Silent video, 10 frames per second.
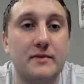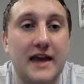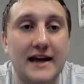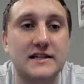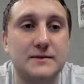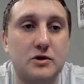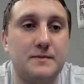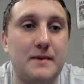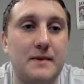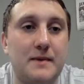From the Kansas
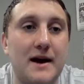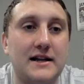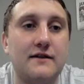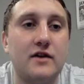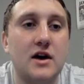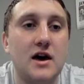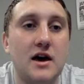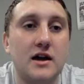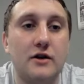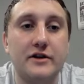perspective,
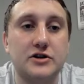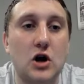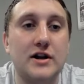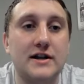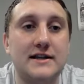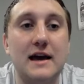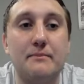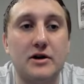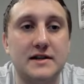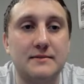they're starting to
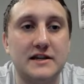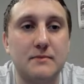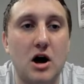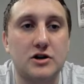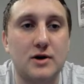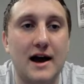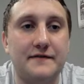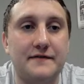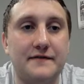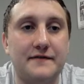dip on some of these mock
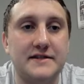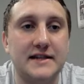drafts.